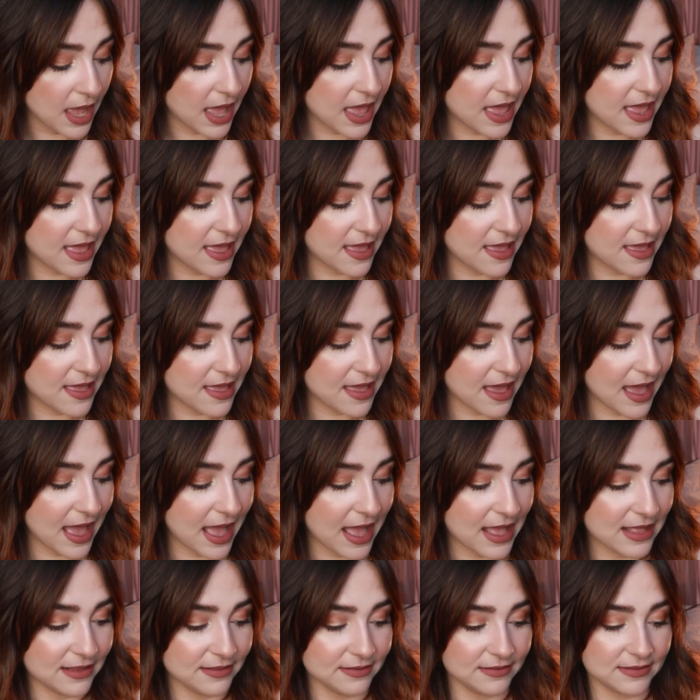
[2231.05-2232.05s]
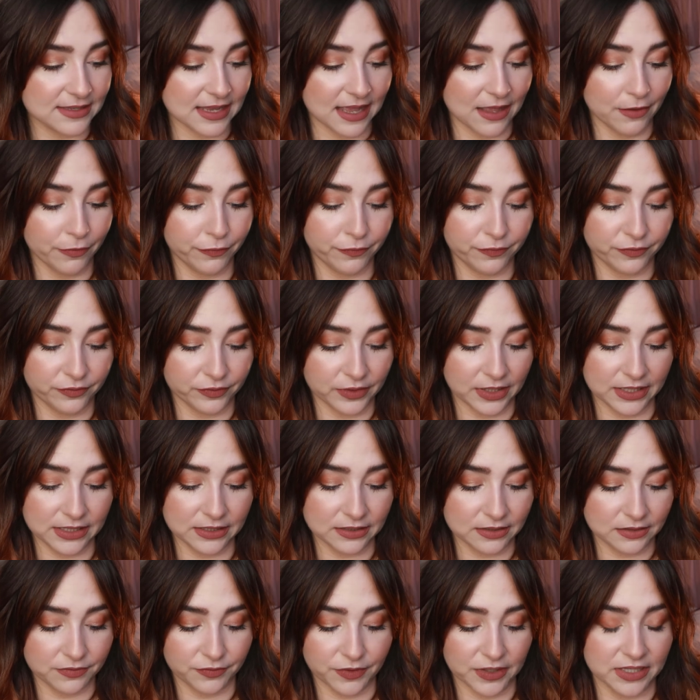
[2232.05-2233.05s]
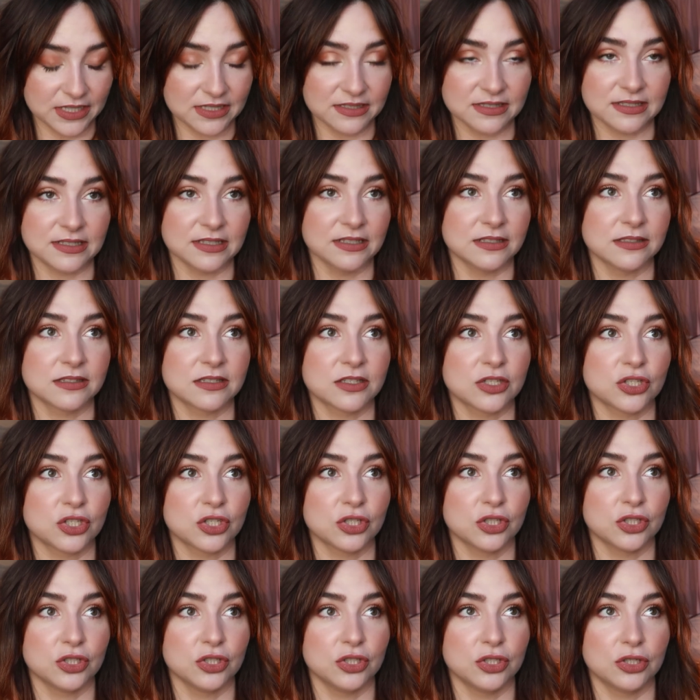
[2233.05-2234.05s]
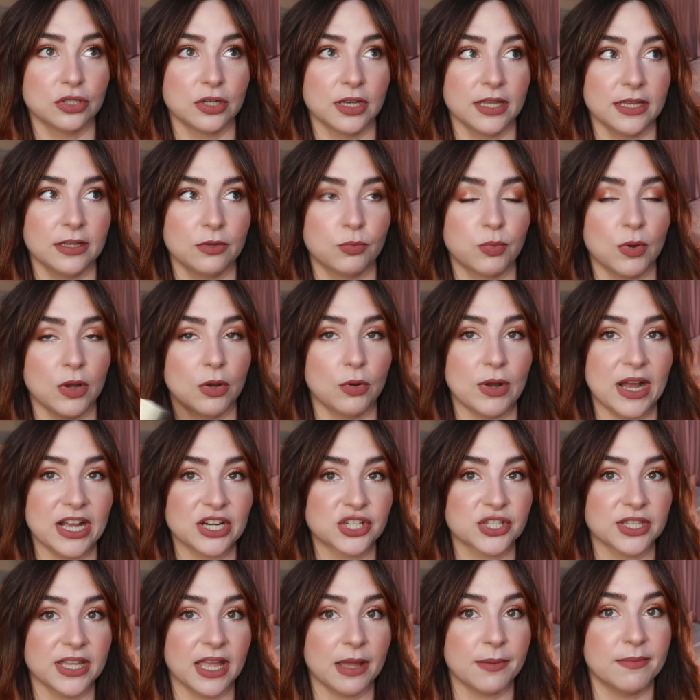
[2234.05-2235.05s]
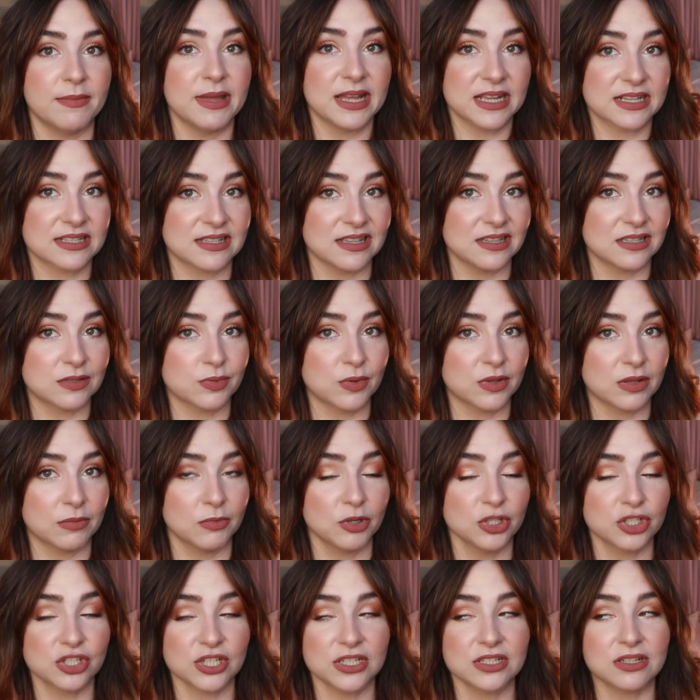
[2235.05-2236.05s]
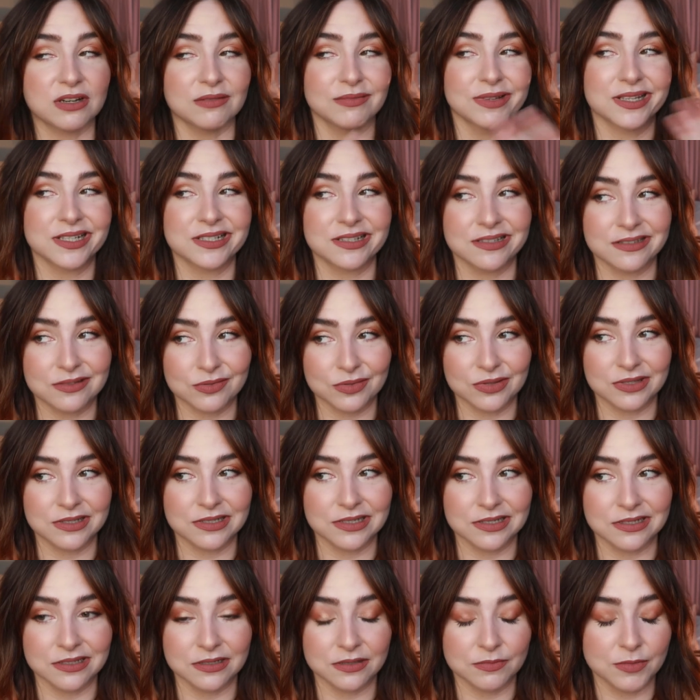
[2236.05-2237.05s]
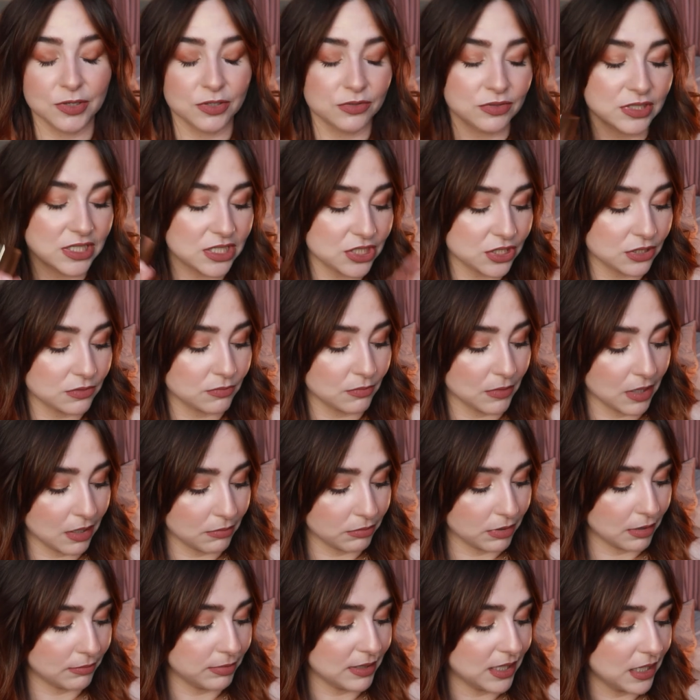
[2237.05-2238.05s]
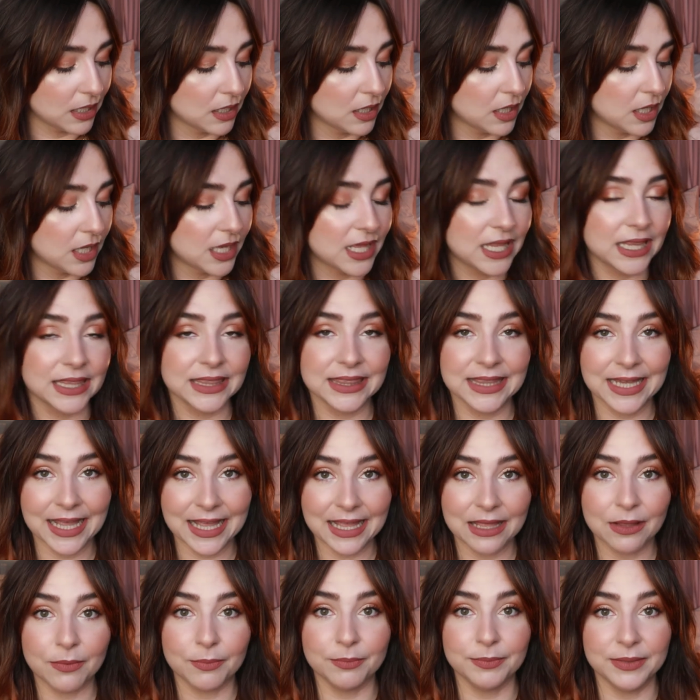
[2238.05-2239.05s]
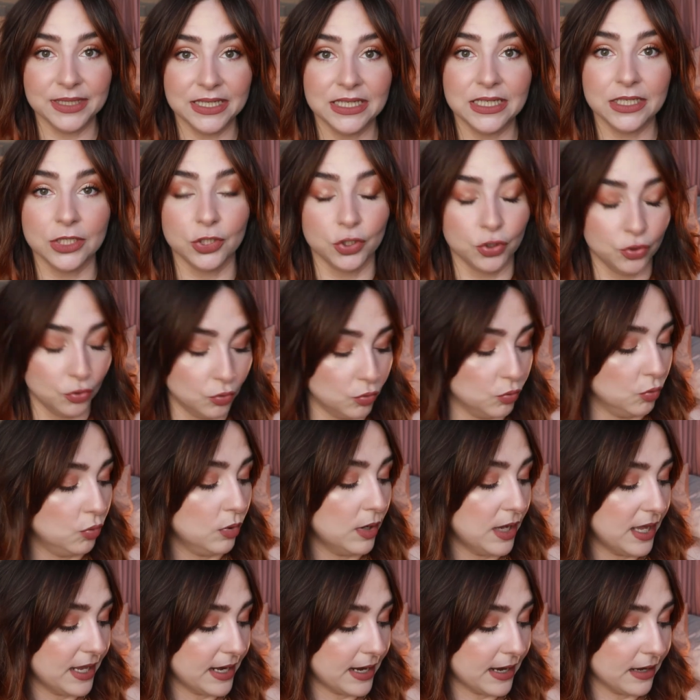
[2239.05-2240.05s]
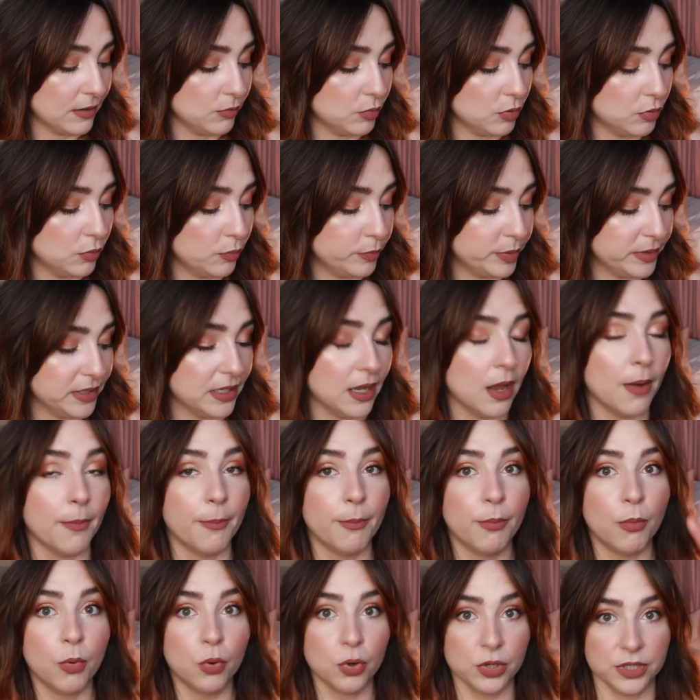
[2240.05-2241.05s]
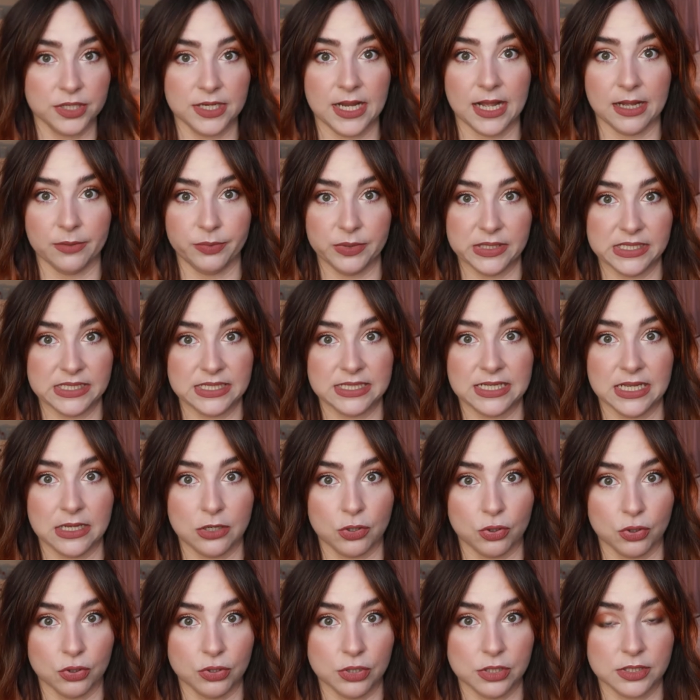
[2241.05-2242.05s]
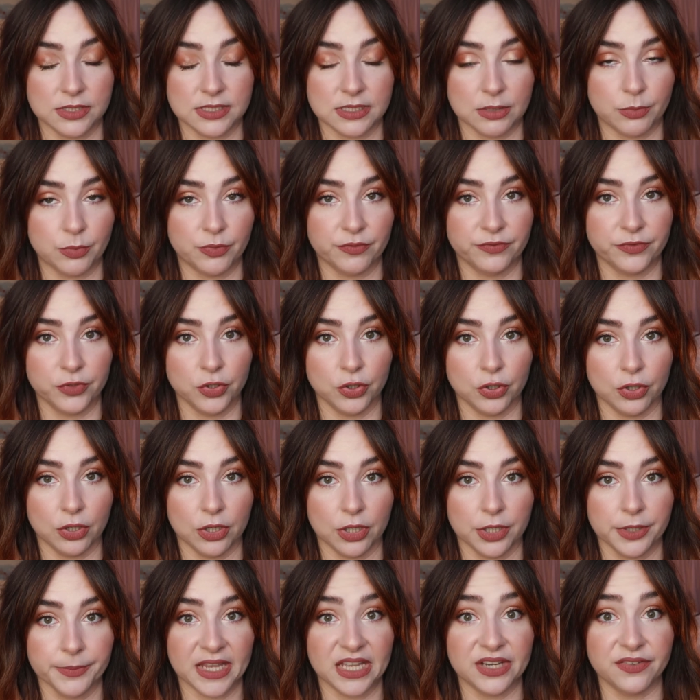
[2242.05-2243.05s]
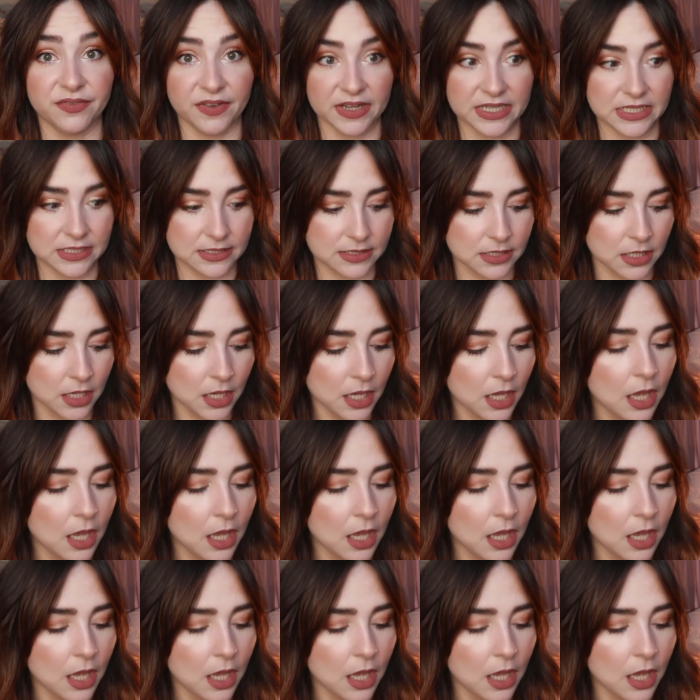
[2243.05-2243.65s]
And if, like, for instance, you're like, well, actually I mix this with a moisturiser, I mix this with a tinted foundation, blah blah blah, let me know and I will be more than happy to take on some of your advice.